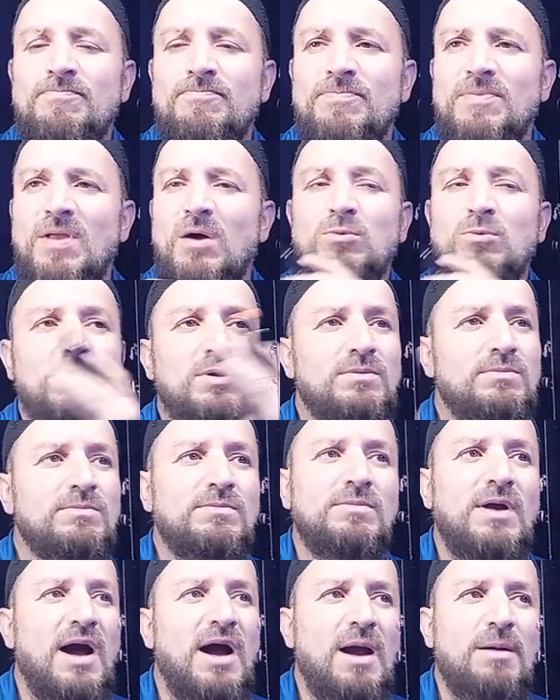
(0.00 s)
Now
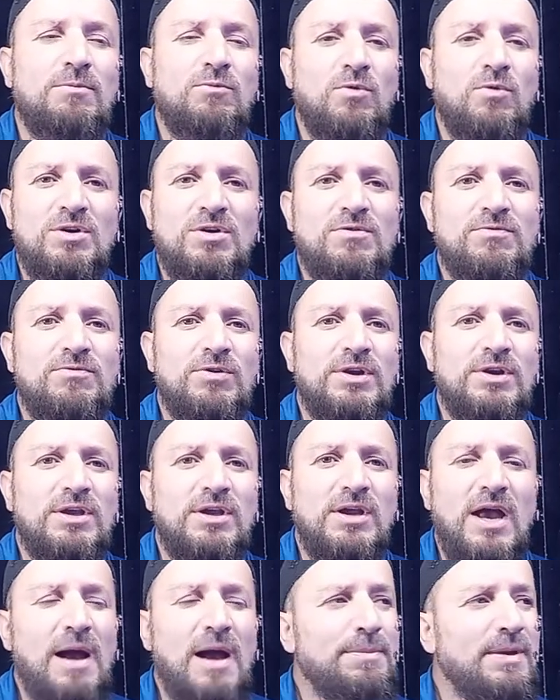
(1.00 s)
I am
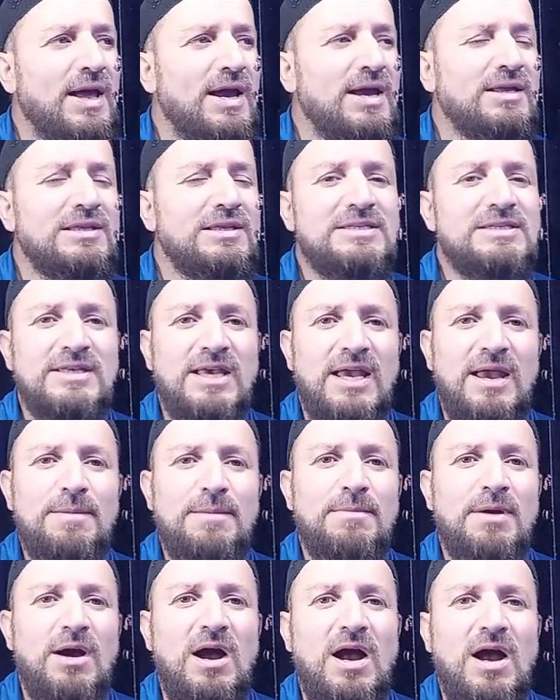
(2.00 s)
wonderfully applying the
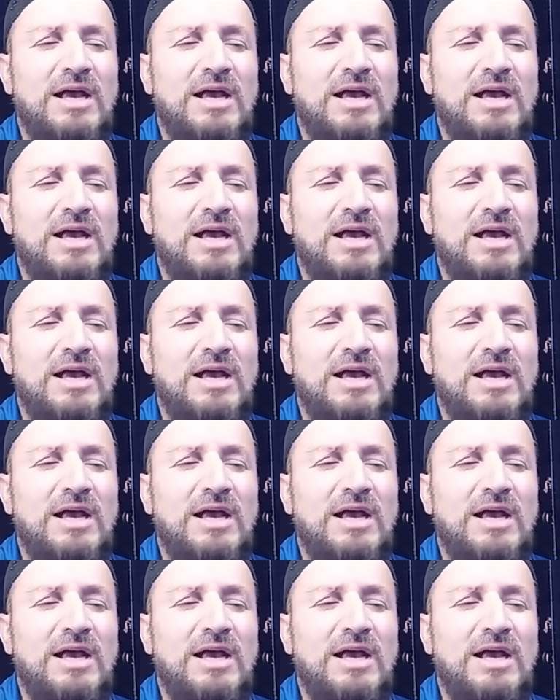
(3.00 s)
same